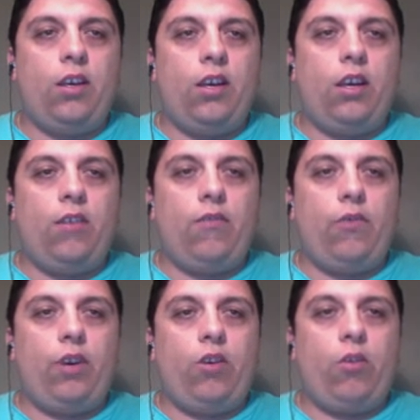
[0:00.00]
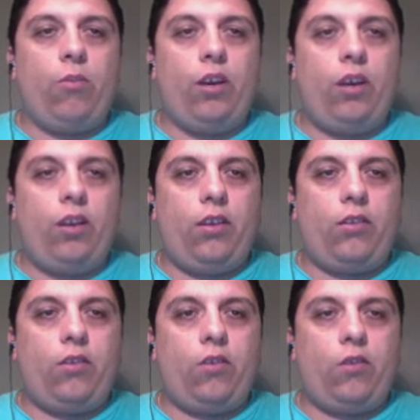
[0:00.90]
if we copy this
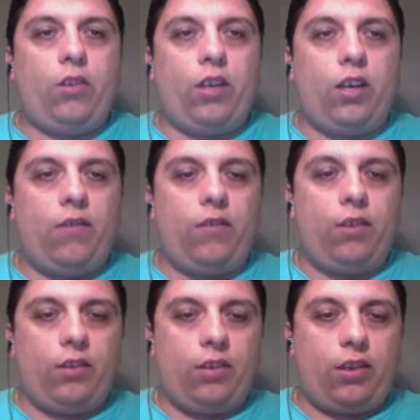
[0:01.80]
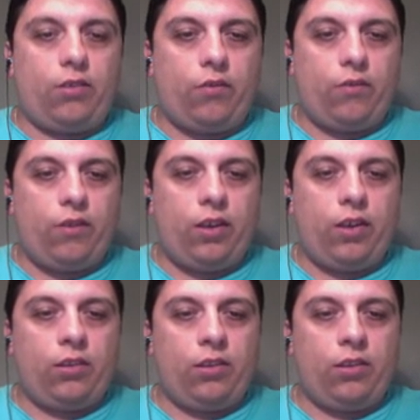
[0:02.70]
code that I have in this extra file